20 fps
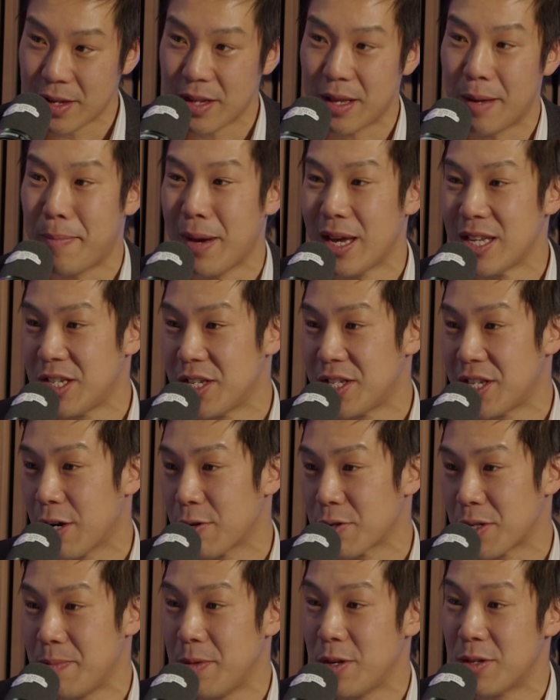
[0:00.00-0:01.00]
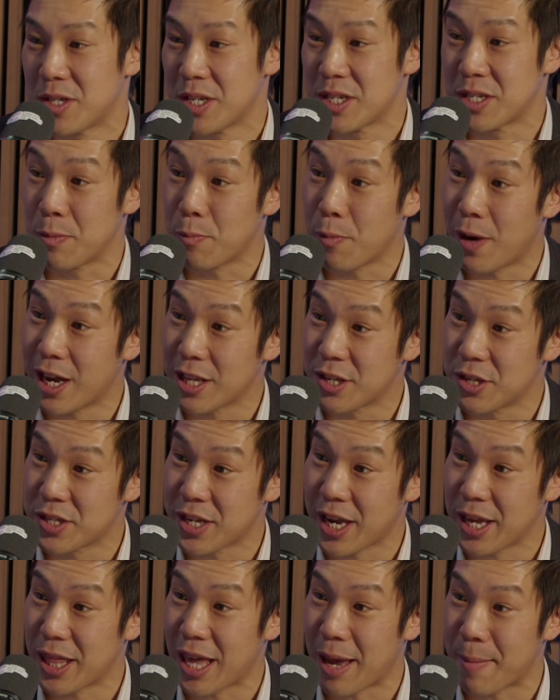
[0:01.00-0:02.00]
It basically tells the immune system where to
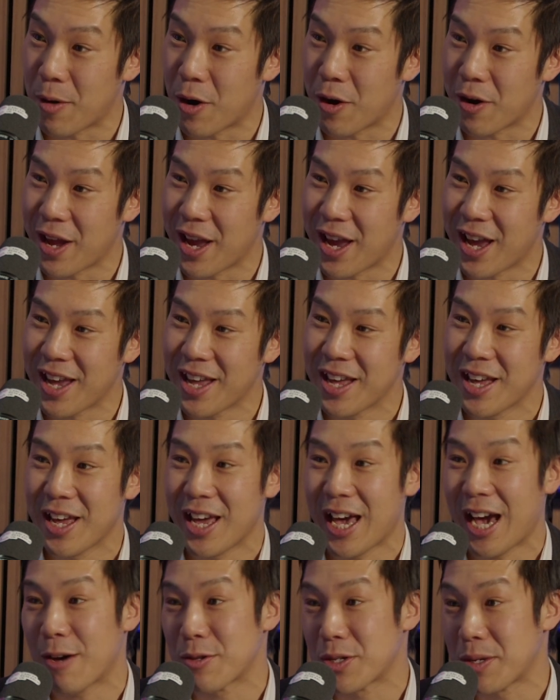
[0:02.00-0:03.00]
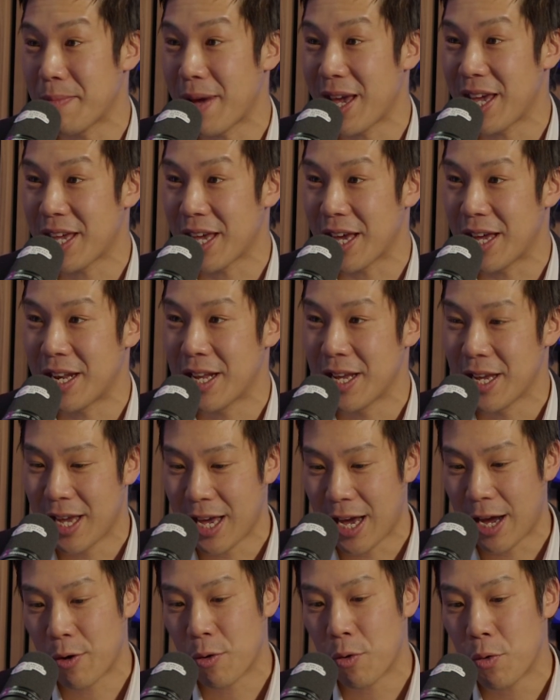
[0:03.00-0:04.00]
take the mRNA, how to make it,
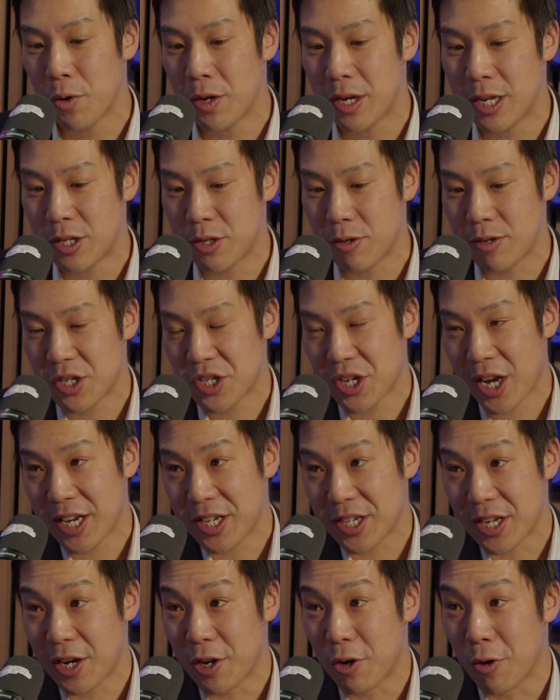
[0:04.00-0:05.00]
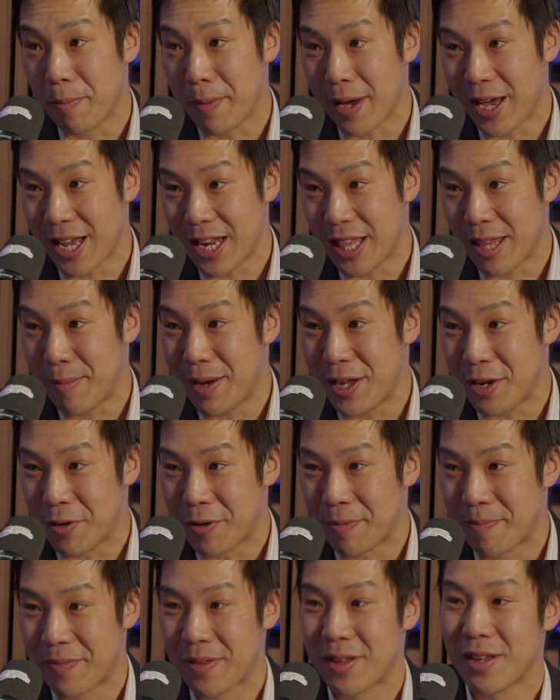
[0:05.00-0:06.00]
and all you need to do is change a little bit in the
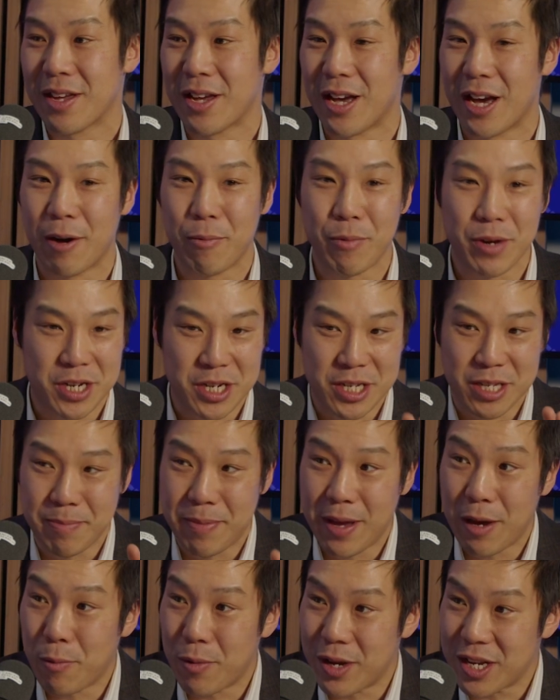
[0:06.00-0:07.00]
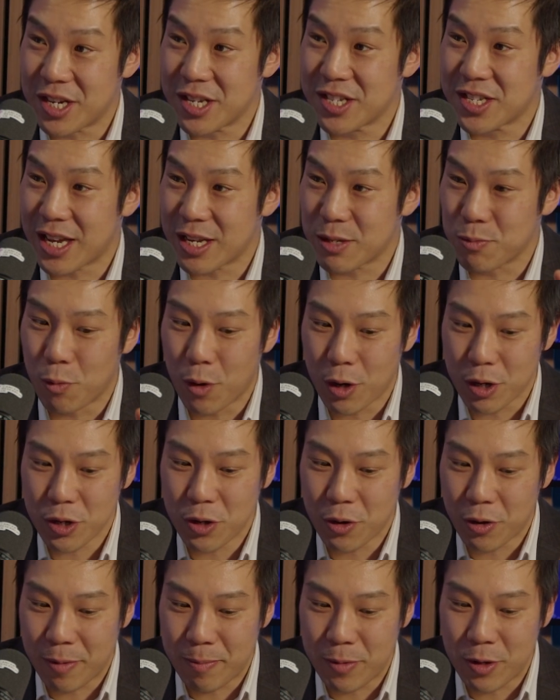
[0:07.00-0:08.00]
middle, which is a bit which it says what
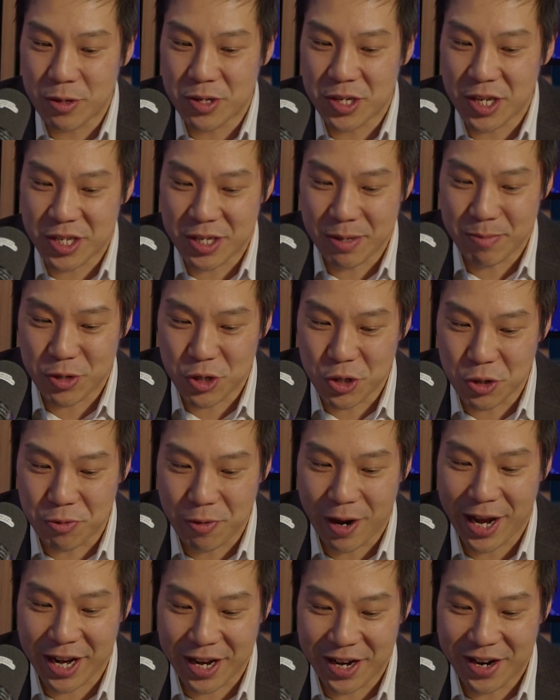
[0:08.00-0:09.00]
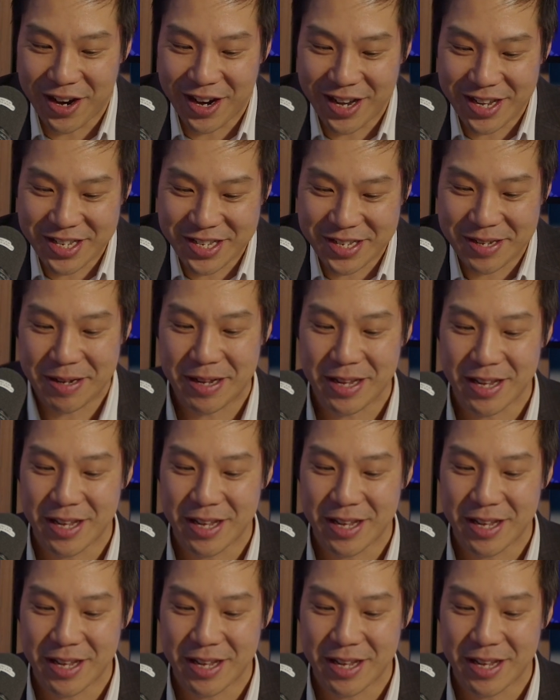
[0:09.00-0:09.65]
your immune system should recognize.